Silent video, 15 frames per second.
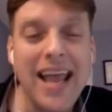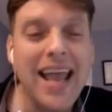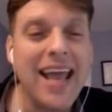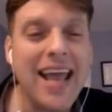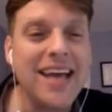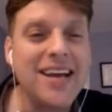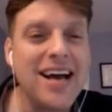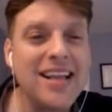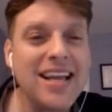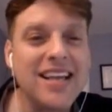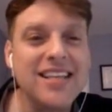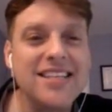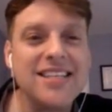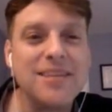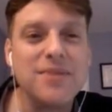And I like
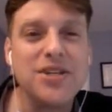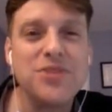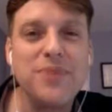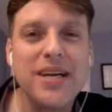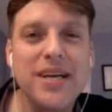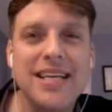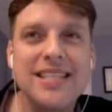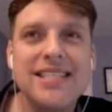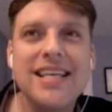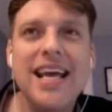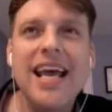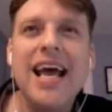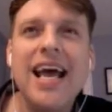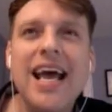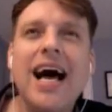this image because
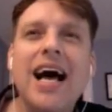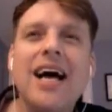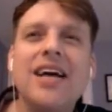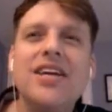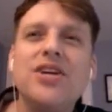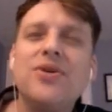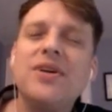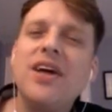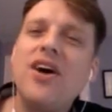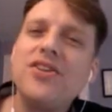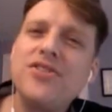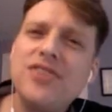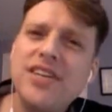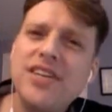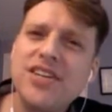uh, you know,
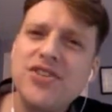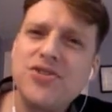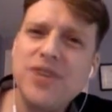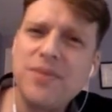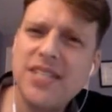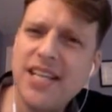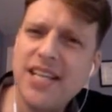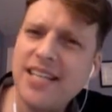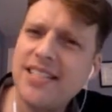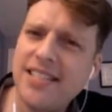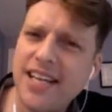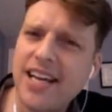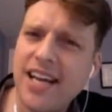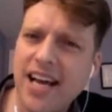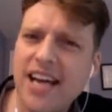altered and extreme states,
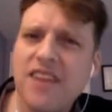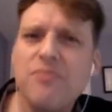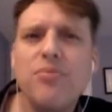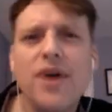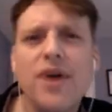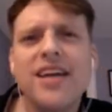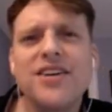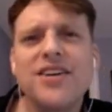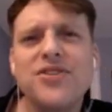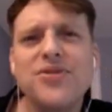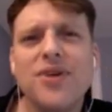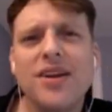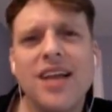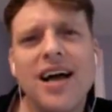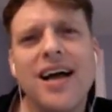they can kind of break into
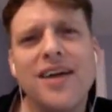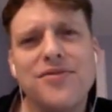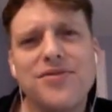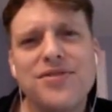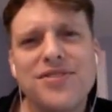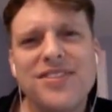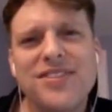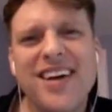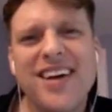our lives.